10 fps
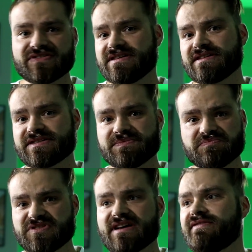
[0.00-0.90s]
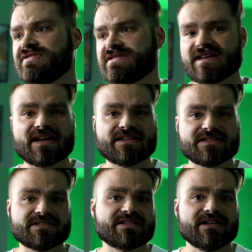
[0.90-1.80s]
6, 7s,
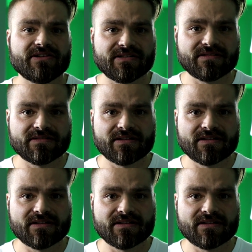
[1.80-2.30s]
8s, etc.